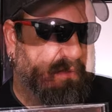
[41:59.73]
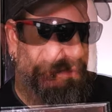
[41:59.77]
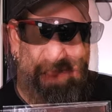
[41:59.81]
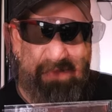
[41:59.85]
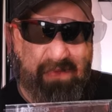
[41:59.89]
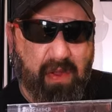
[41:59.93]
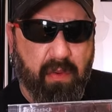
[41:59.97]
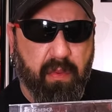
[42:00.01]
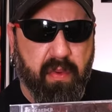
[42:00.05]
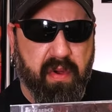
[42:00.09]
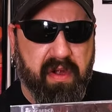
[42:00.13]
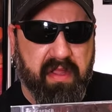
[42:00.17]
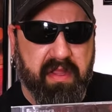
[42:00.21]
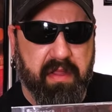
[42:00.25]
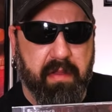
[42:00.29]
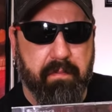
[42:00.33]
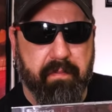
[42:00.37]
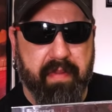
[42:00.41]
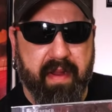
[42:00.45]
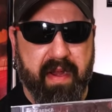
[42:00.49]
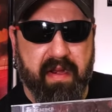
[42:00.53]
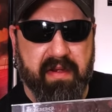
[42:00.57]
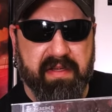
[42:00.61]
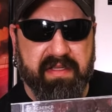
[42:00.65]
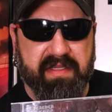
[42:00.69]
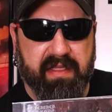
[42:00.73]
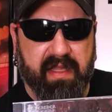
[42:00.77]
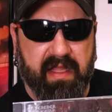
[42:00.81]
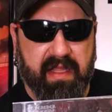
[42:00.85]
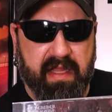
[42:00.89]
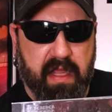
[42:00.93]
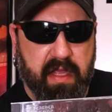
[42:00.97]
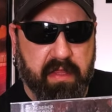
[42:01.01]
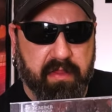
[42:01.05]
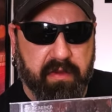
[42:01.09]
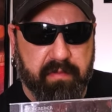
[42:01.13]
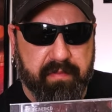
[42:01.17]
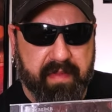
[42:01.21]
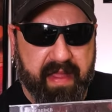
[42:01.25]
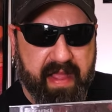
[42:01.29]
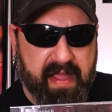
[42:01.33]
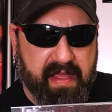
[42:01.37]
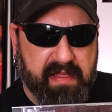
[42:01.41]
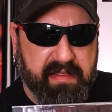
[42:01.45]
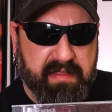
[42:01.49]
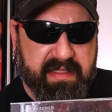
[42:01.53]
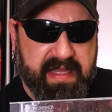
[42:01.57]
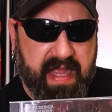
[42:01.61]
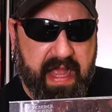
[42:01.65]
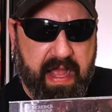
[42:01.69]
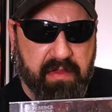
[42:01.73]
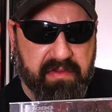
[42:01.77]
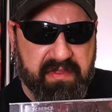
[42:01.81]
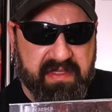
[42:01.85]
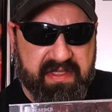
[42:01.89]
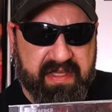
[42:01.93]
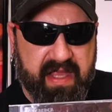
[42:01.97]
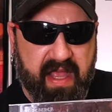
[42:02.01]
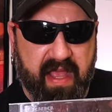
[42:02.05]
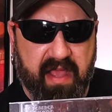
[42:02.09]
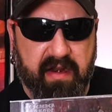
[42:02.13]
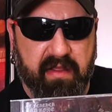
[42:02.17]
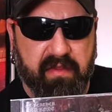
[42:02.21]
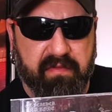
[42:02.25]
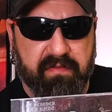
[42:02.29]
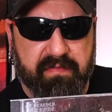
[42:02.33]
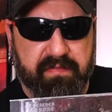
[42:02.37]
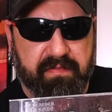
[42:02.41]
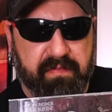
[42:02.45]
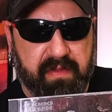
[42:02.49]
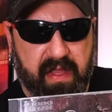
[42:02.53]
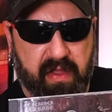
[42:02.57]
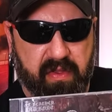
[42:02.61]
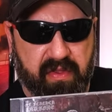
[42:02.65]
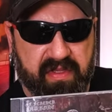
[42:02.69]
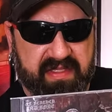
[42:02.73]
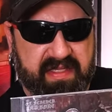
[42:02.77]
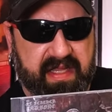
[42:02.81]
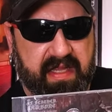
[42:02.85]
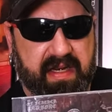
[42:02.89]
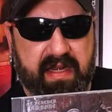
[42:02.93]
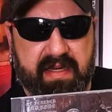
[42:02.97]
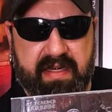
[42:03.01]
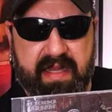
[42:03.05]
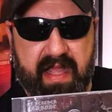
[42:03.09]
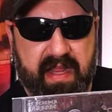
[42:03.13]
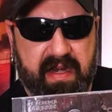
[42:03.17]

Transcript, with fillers: And if I were to compare it to like other bands outside of, you know, Ascended